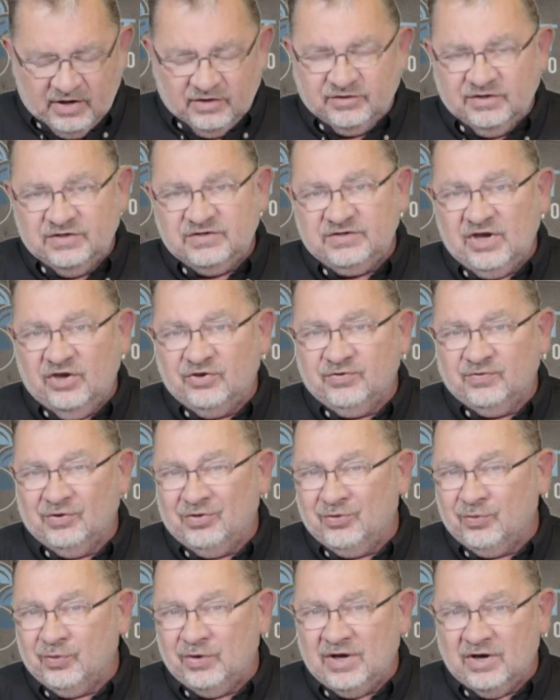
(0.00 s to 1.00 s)
This sells for
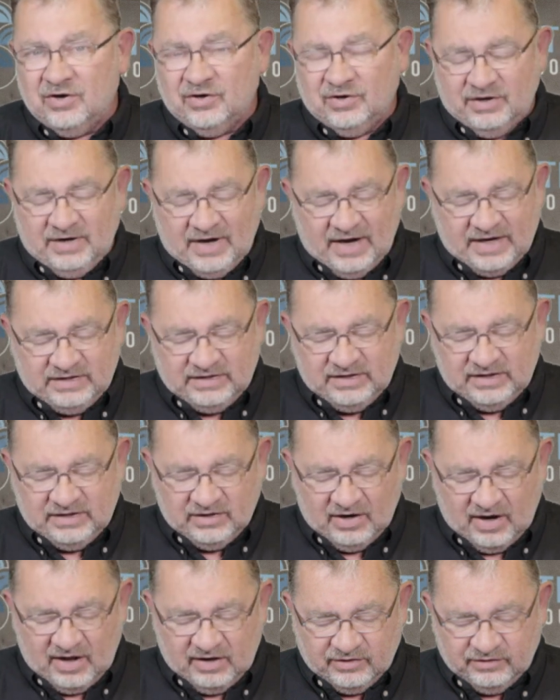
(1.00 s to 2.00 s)

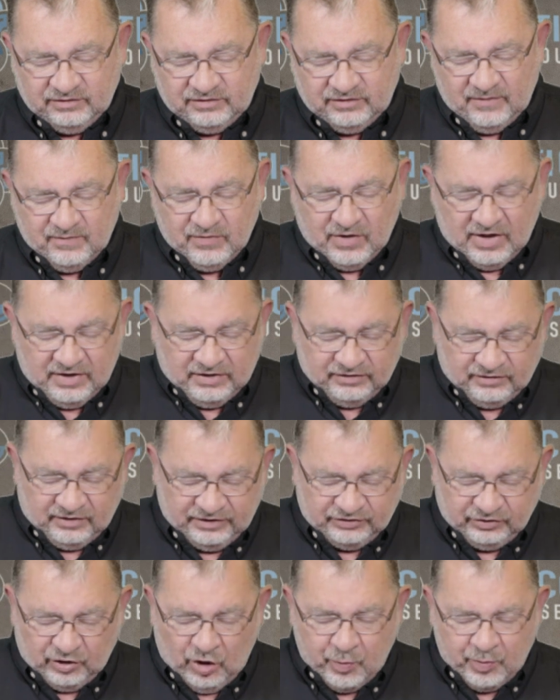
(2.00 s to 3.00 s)
$319. So
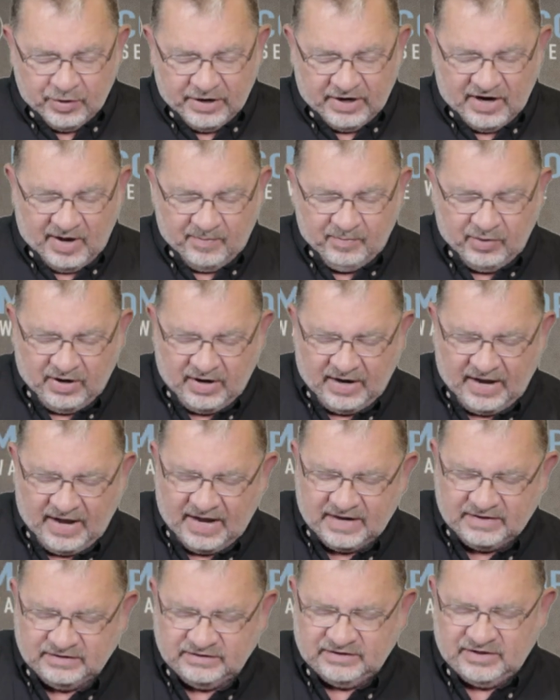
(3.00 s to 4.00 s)
let's open it up
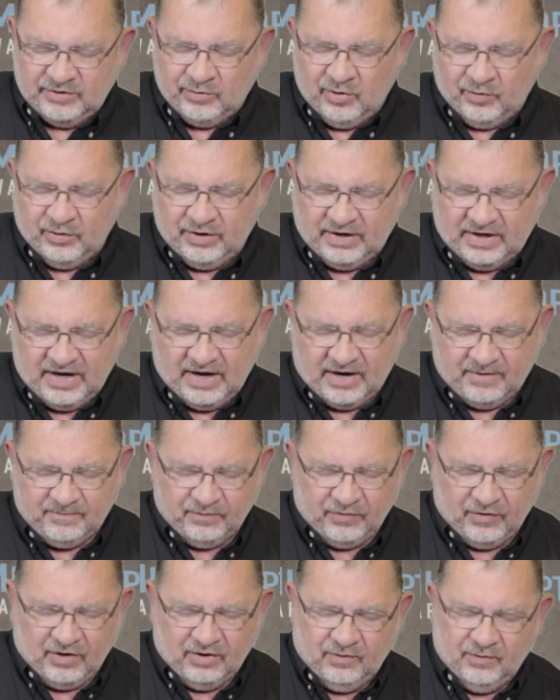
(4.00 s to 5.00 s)
and see what we get.
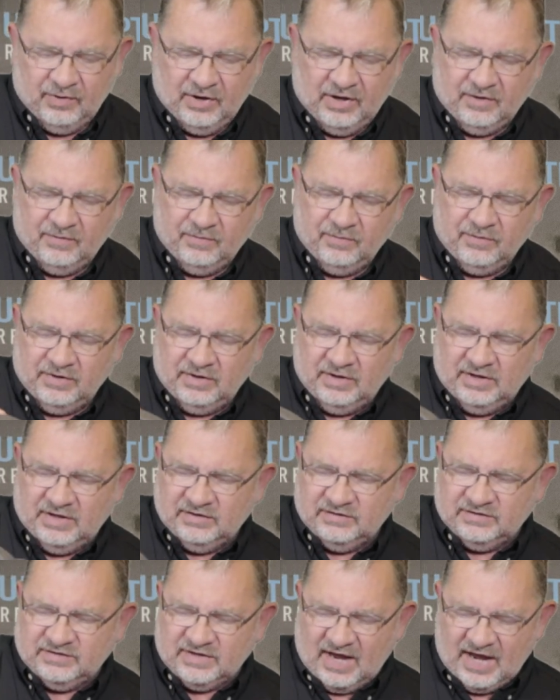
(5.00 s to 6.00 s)
Well,
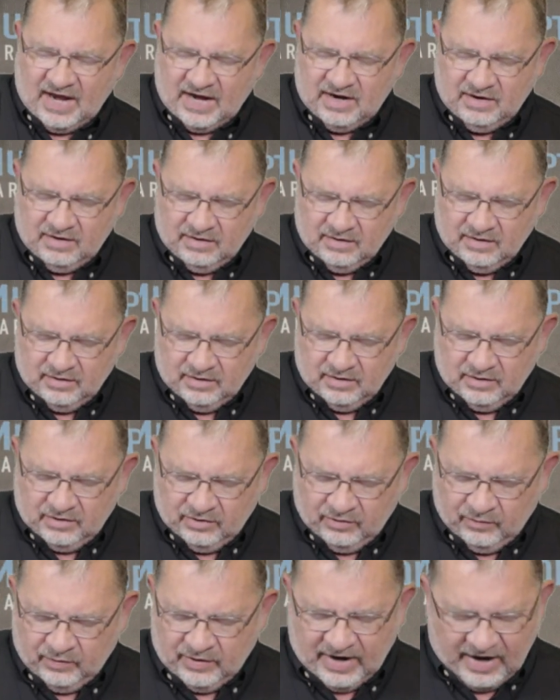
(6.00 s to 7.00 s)
inside
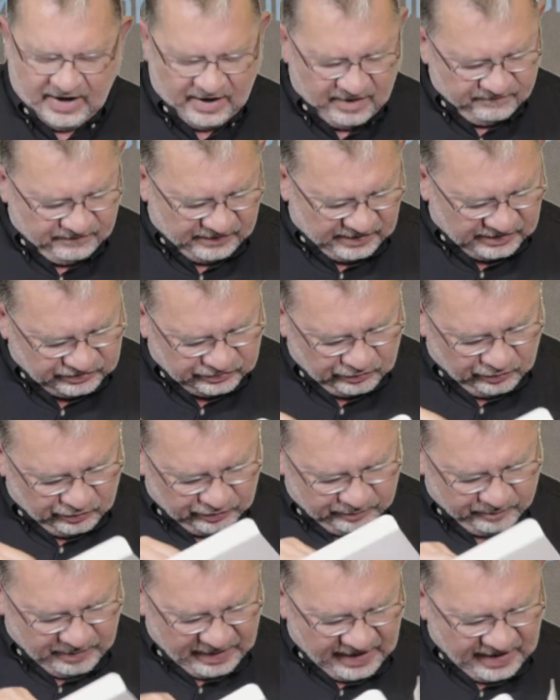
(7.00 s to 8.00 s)
we have a
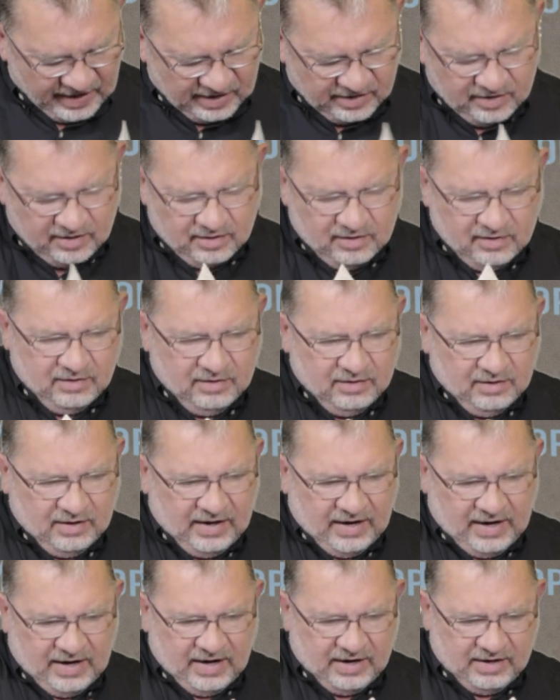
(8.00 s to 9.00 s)
shoulder bag
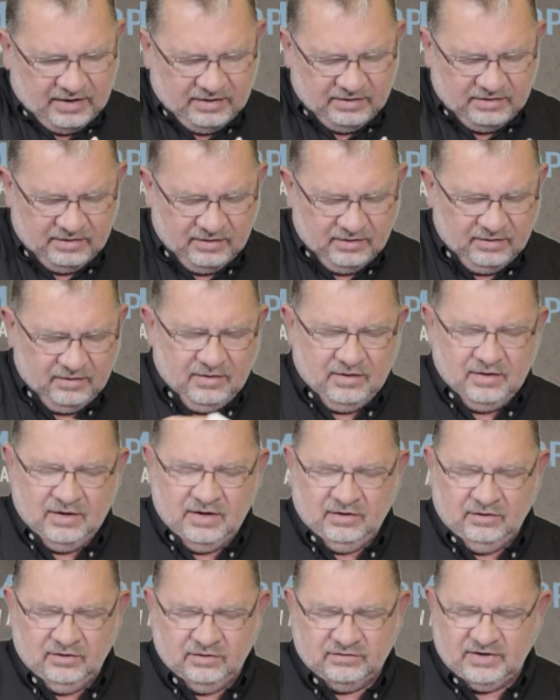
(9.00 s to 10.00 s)
and
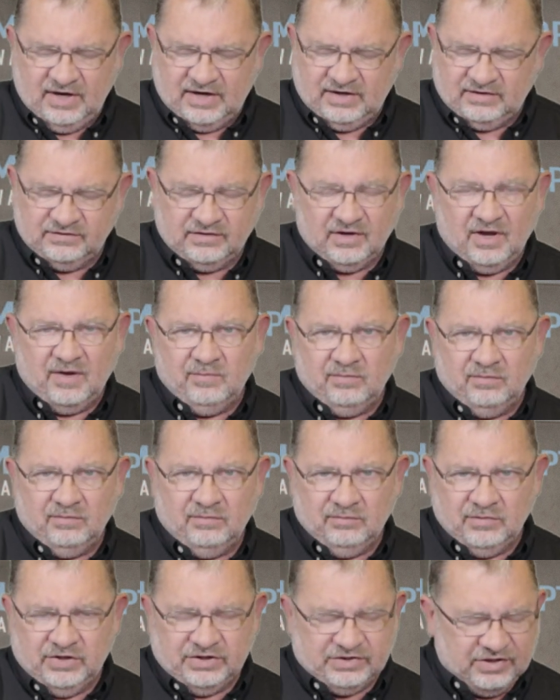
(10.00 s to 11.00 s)
it looks like some
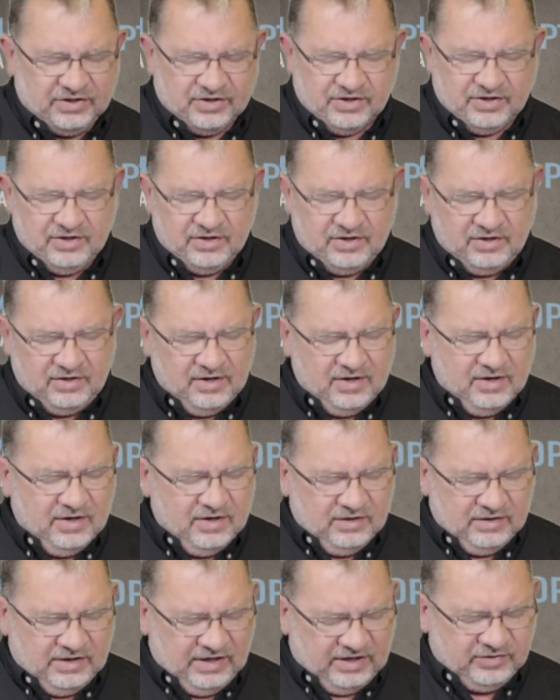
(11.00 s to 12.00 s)
material
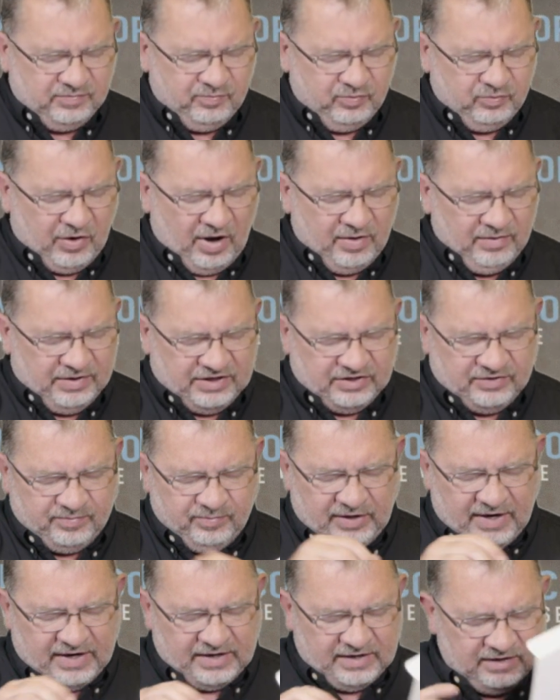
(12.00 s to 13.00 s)
ex probably
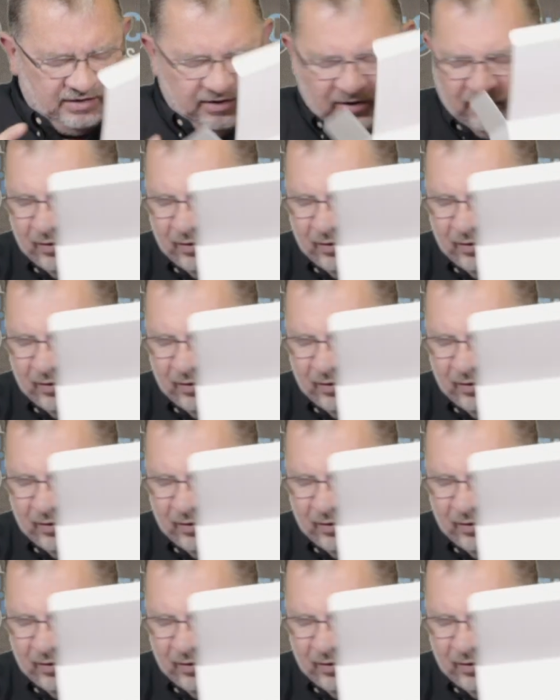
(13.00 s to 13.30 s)
explaining